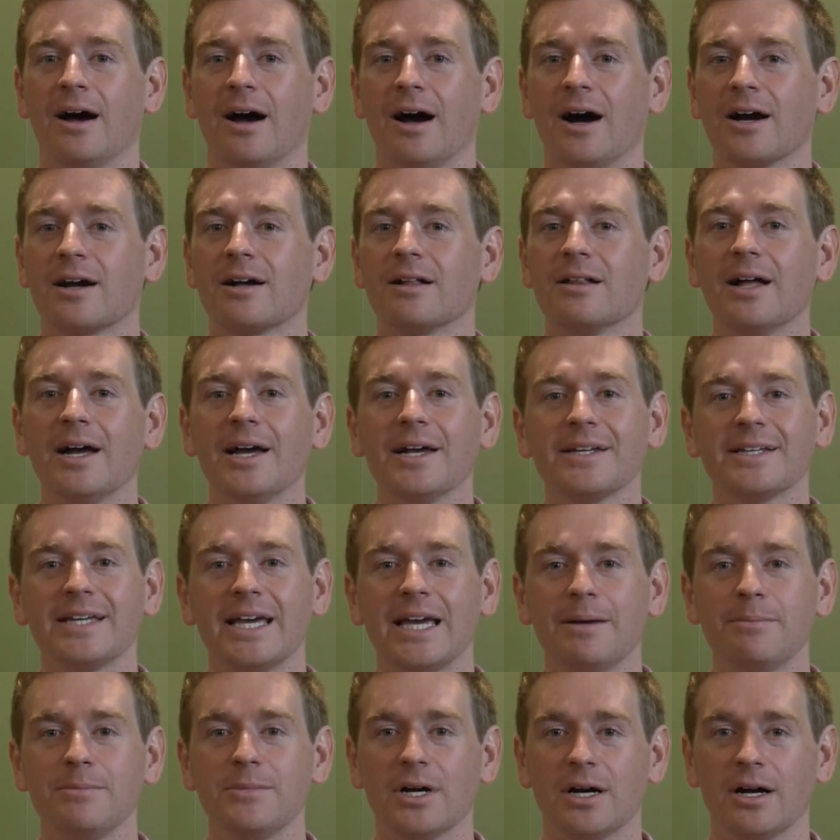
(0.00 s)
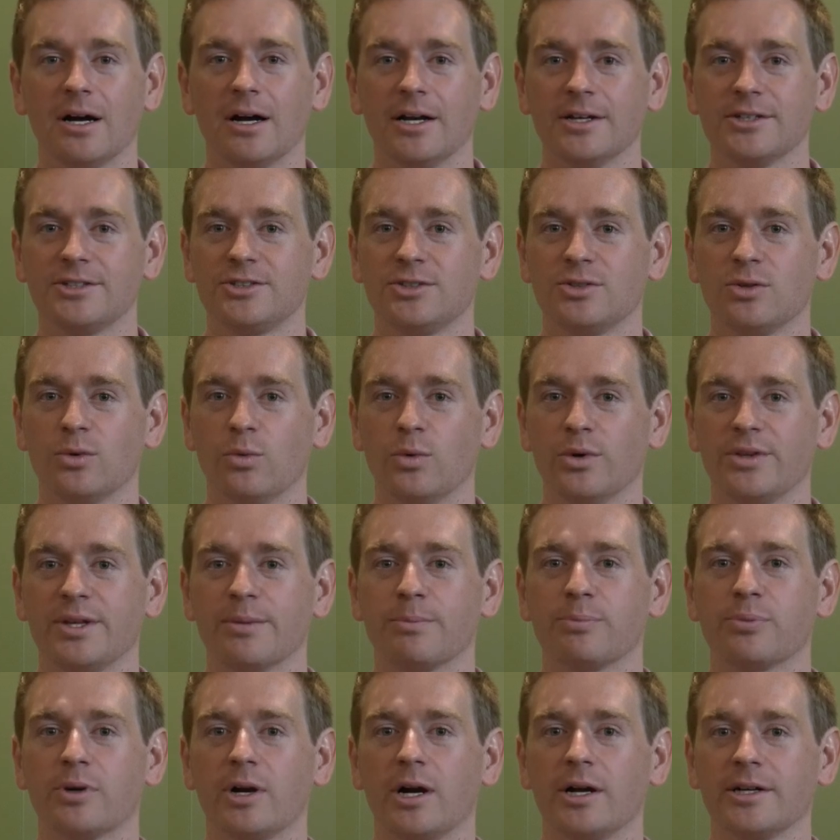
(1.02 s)
A client came to us with a
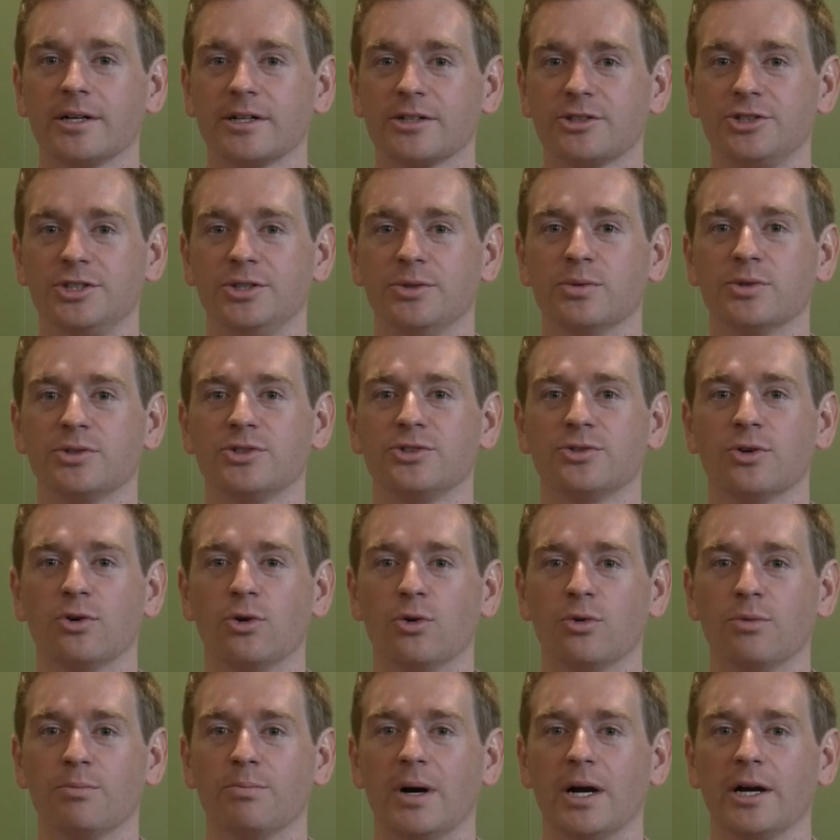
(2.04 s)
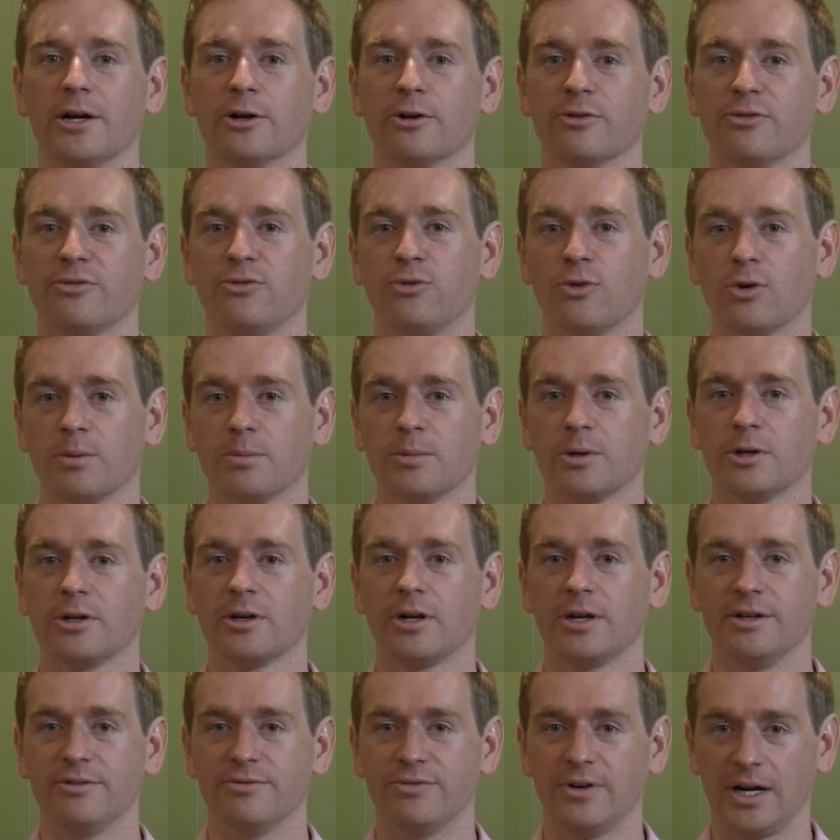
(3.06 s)
product she was sold by her
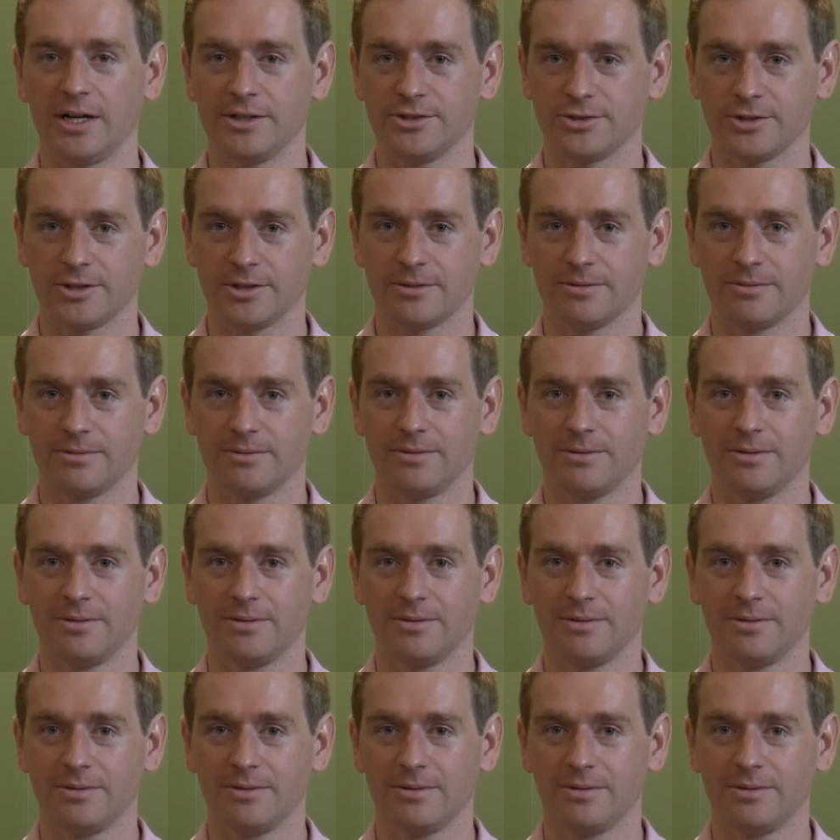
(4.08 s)
former advisor.